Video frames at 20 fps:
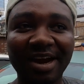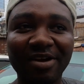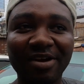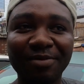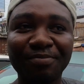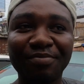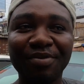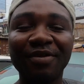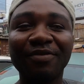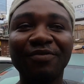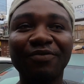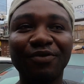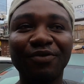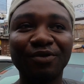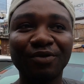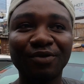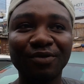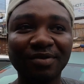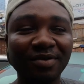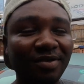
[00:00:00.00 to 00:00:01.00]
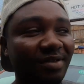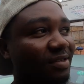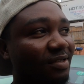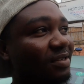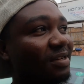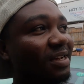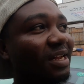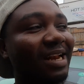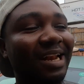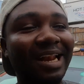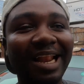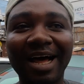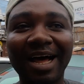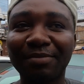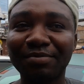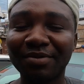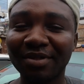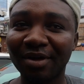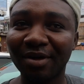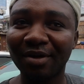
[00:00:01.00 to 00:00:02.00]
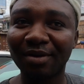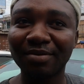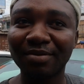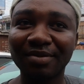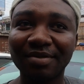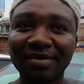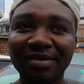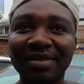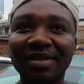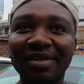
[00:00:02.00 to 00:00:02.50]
I repair phones, laptops.